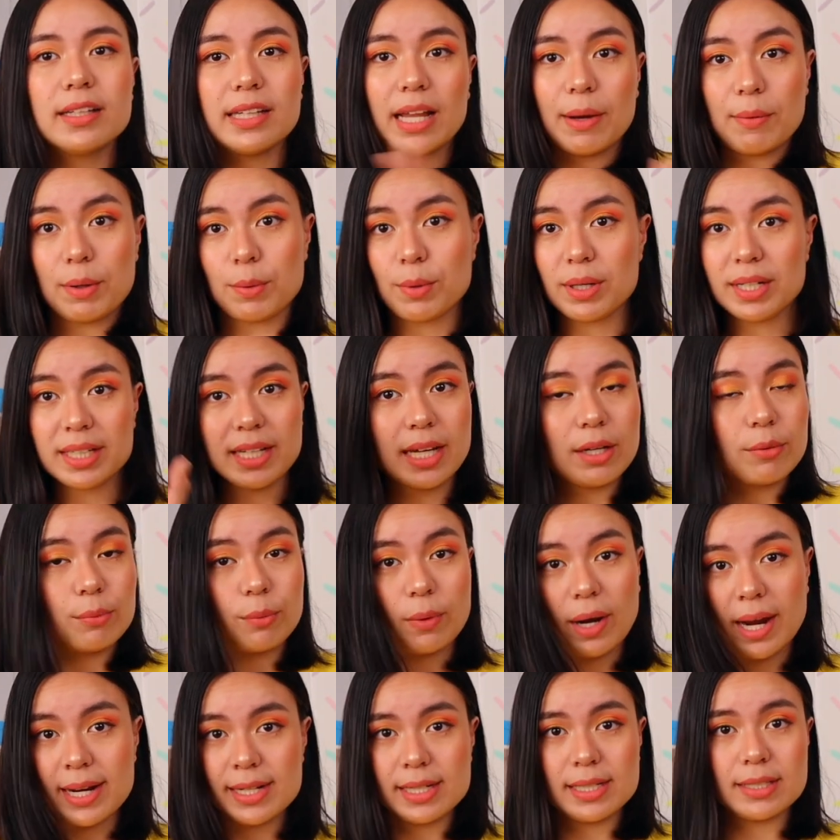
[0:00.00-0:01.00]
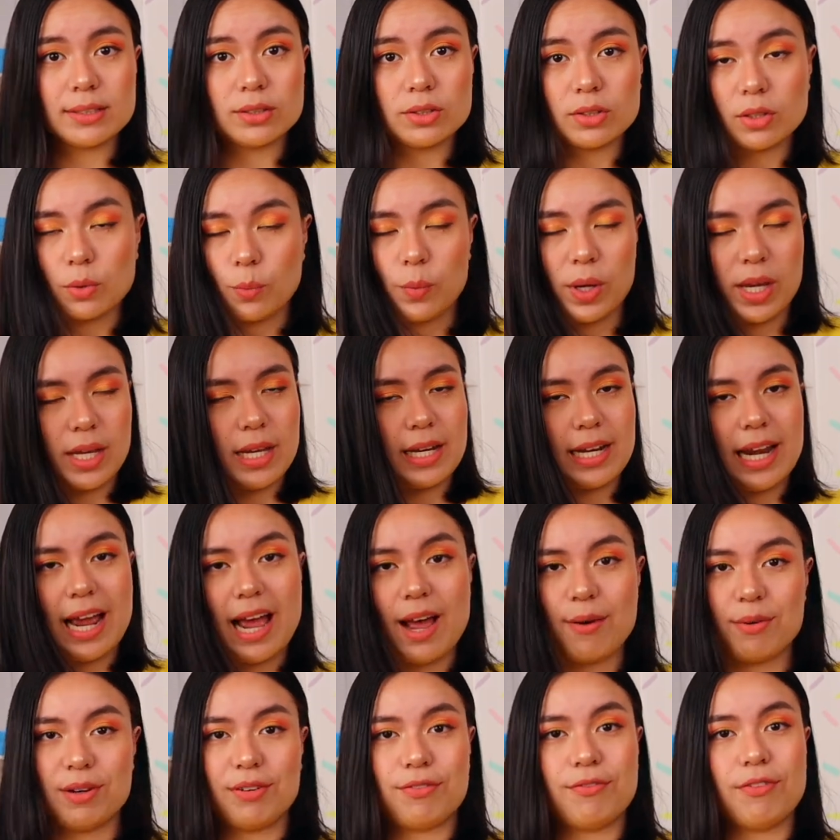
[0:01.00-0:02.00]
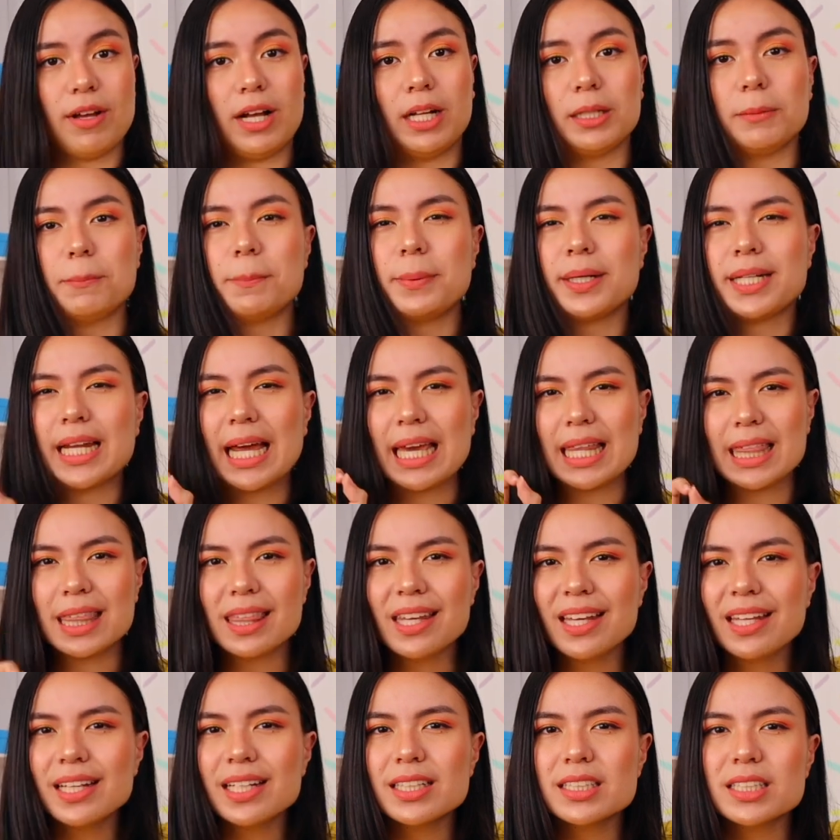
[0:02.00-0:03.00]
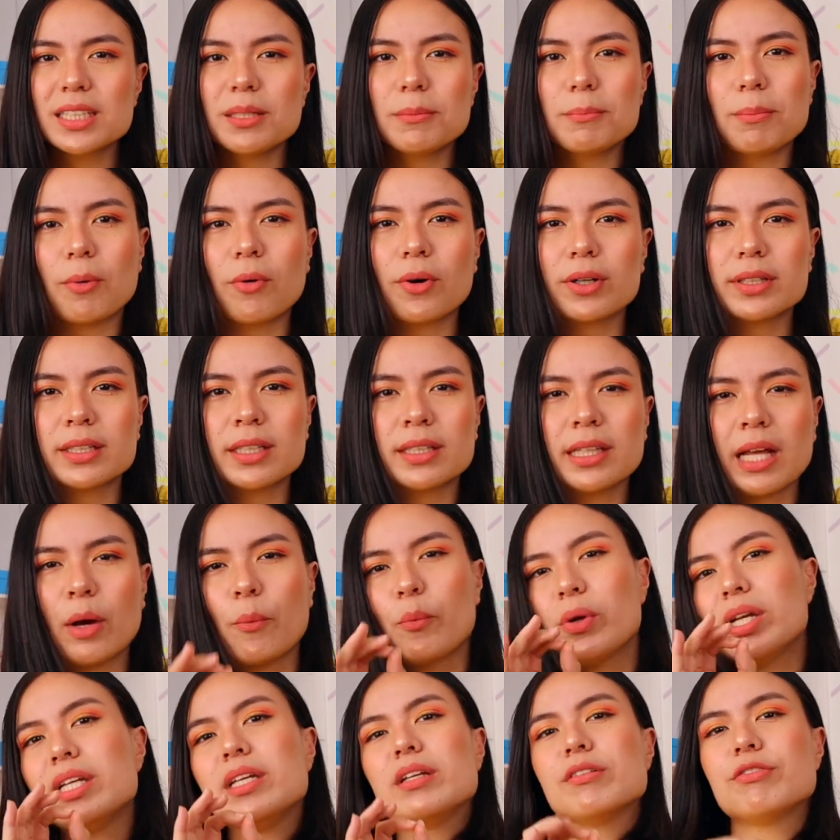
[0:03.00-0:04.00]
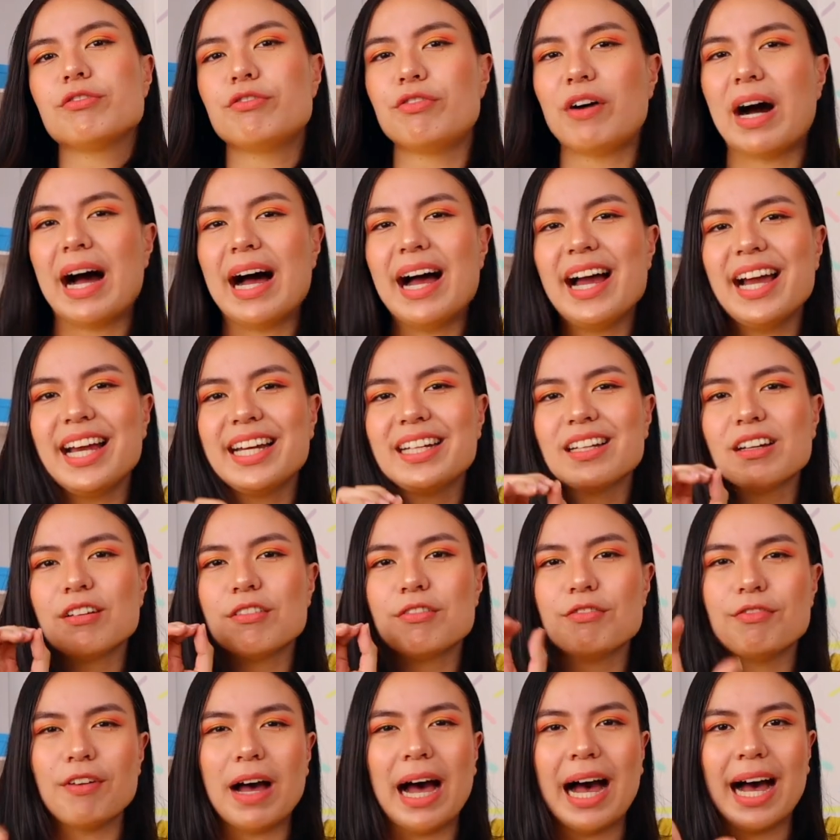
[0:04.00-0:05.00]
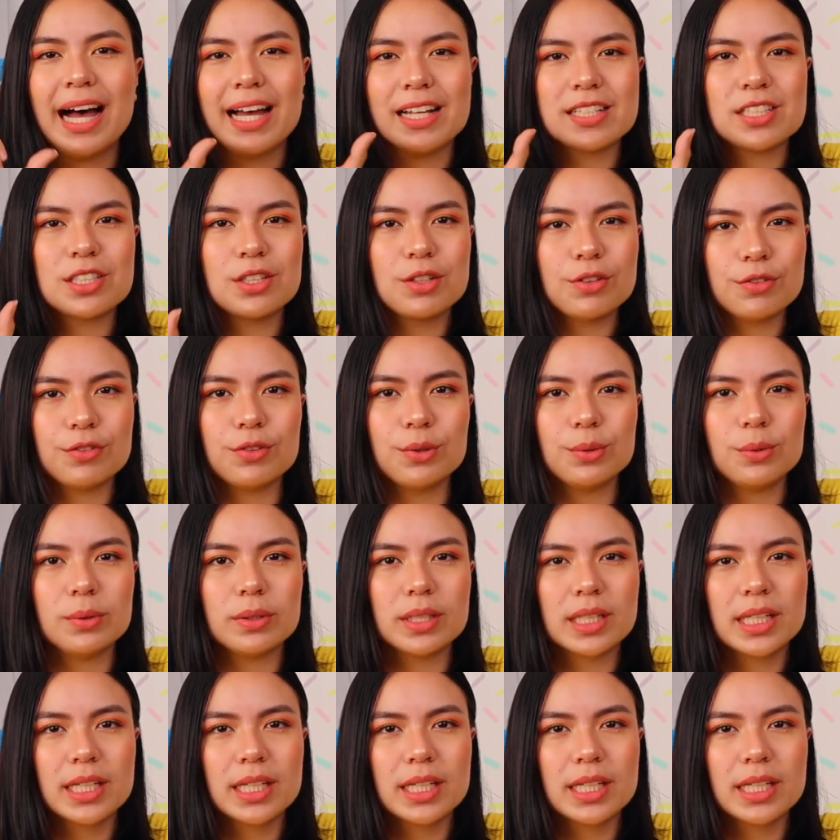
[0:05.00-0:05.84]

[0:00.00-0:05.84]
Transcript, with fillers: Now, I want to get right into the week and how it felt, but I think it's important that we define fast food.